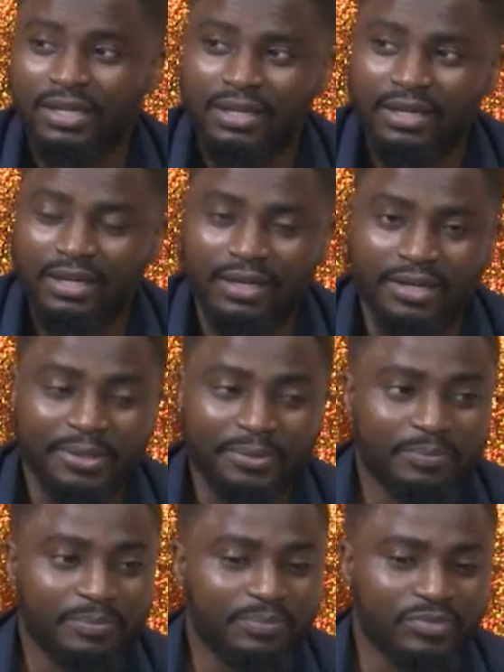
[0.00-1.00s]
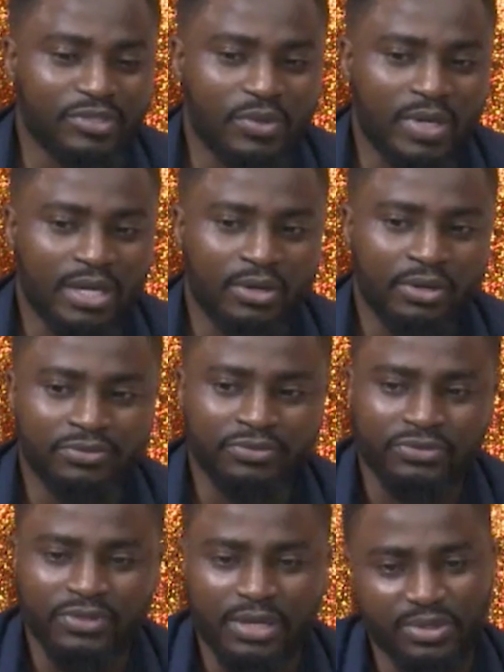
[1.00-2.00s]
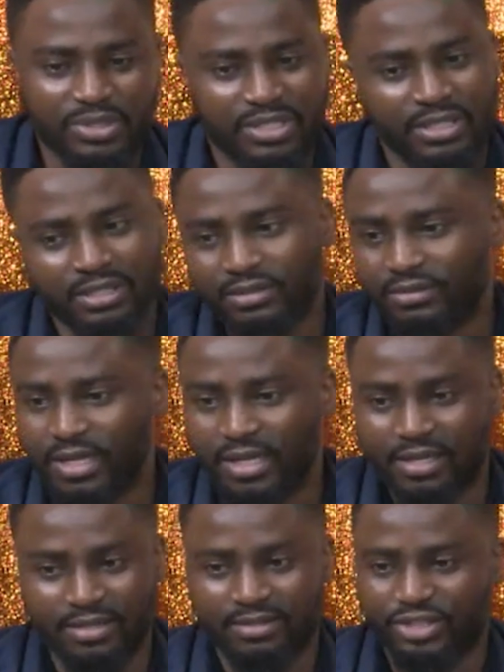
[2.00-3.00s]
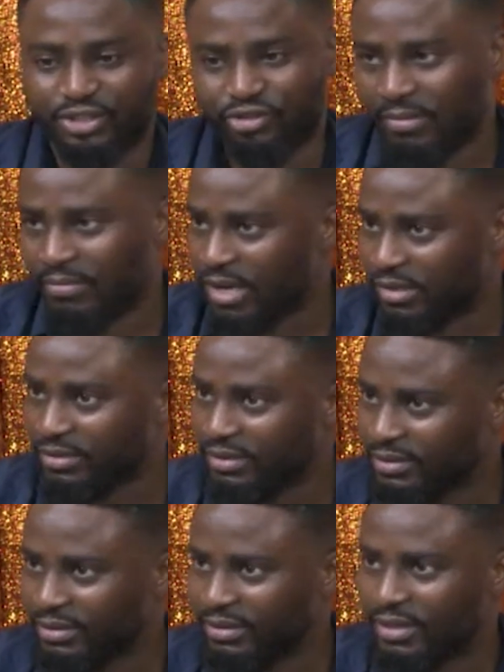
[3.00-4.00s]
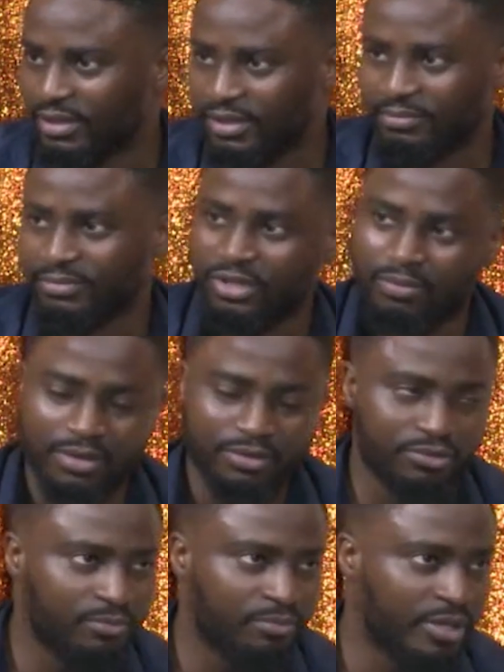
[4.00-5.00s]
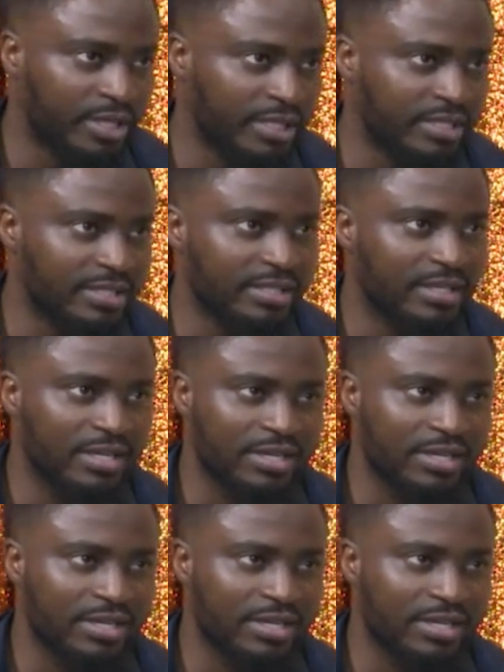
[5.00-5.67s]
Okay. So I was in drama group press.